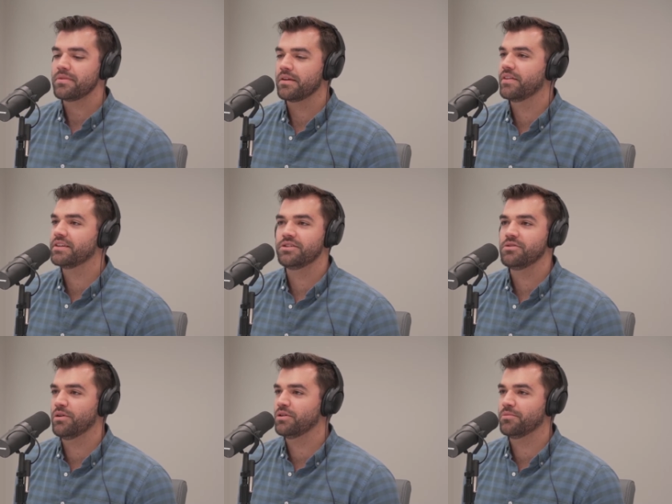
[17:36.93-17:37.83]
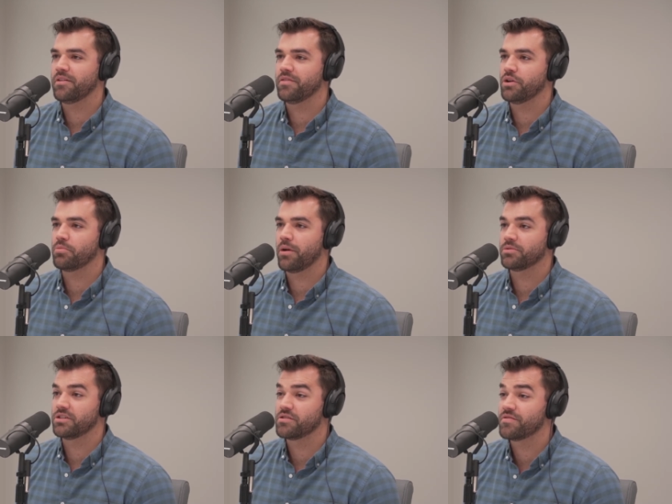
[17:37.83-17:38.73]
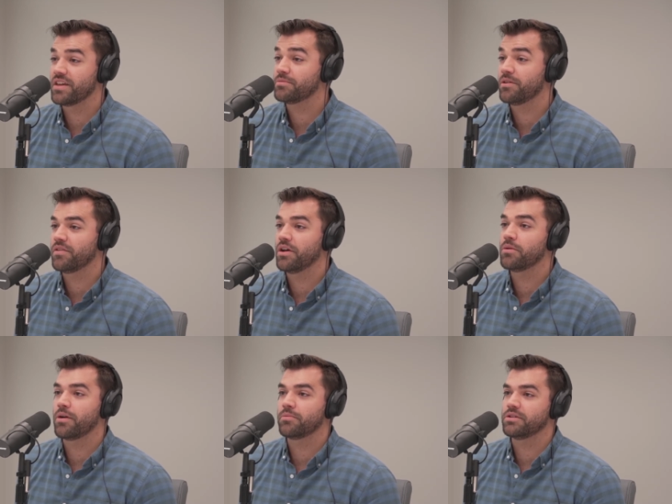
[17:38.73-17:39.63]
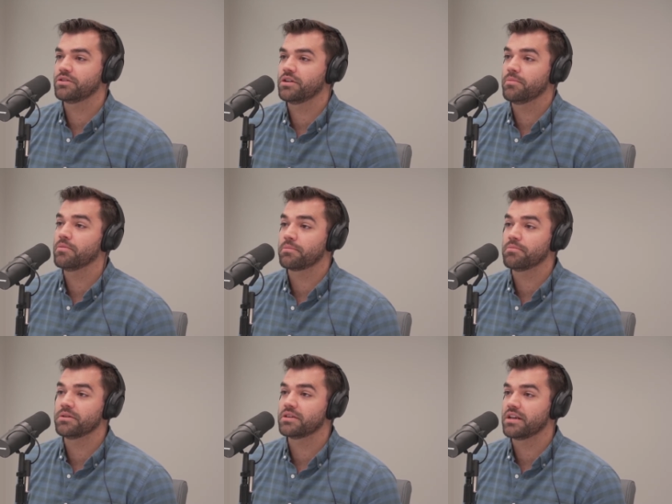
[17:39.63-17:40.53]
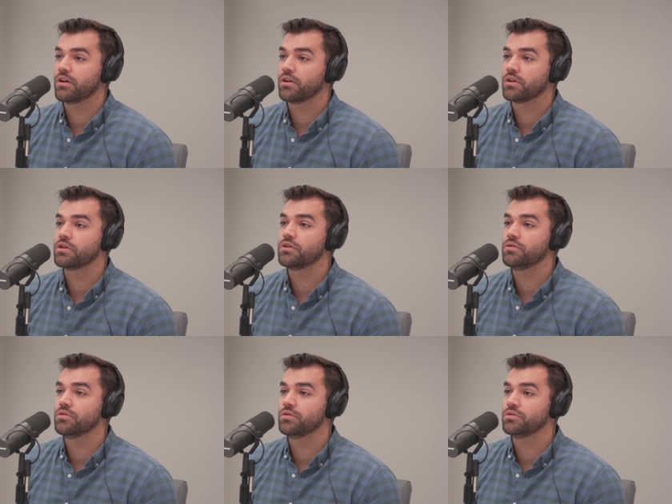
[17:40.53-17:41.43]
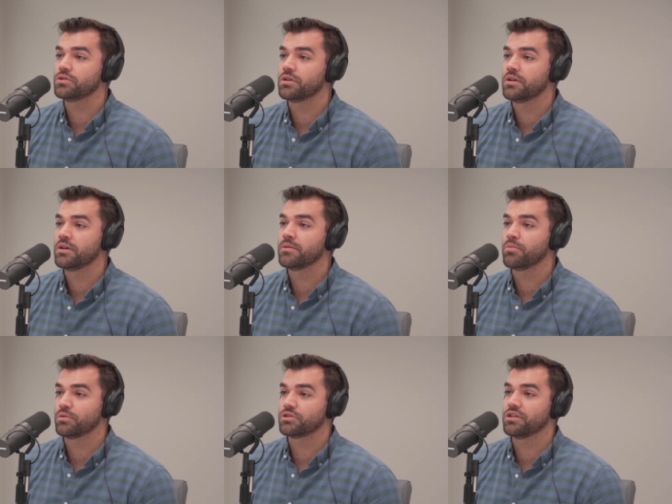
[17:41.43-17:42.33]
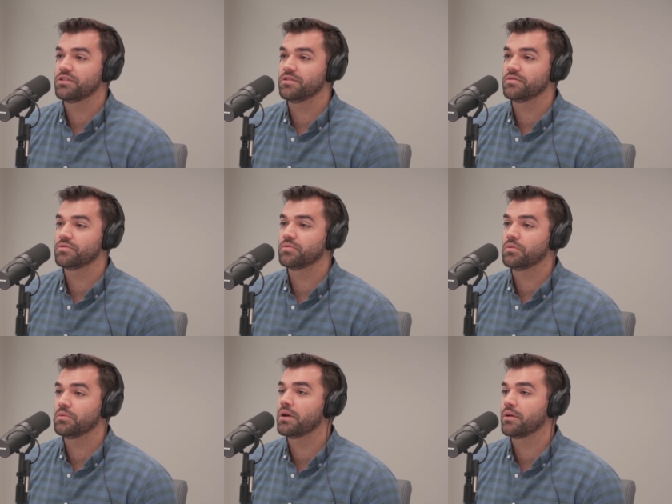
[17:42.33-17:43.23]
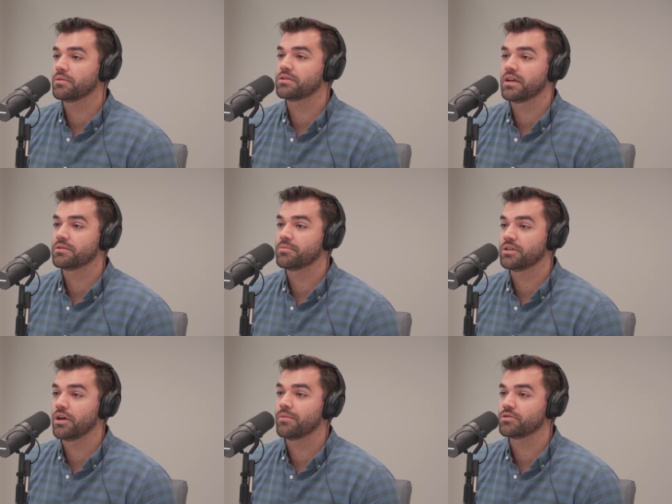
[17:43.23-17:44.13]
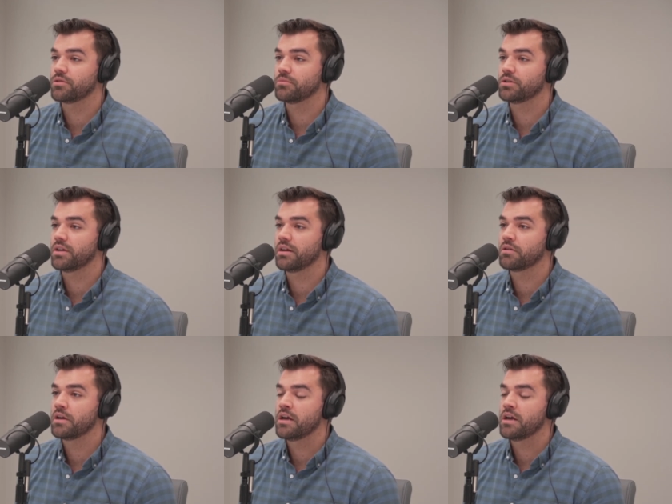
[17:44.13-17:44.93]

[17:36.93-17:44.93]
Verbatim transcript: That's no longer my value proposition. If that's my value proposition, I'm like missing out on a huge portion of what I would say is my job description now.